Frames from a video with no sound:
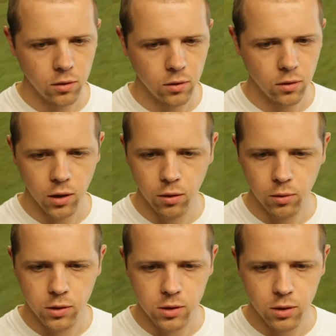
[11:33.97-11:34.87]
oh,
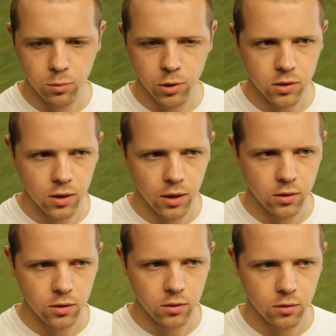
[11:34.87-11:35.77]
and see, because
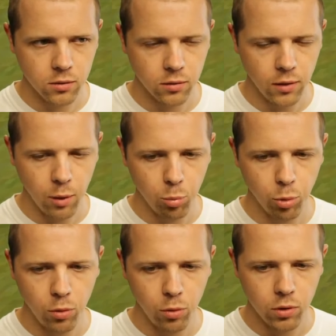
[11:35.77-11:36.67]
that
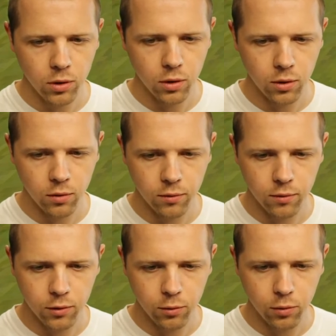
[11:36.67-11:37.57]
broke, it
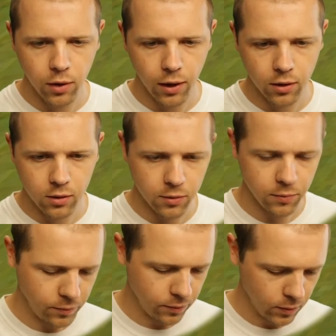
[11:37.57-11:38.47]
didn't do that.
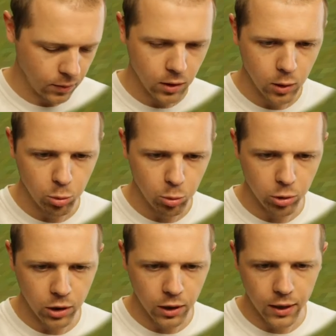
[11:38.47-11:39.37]

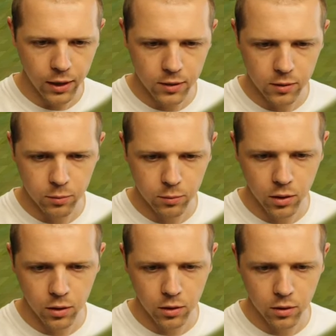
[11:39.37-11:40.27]
Plasma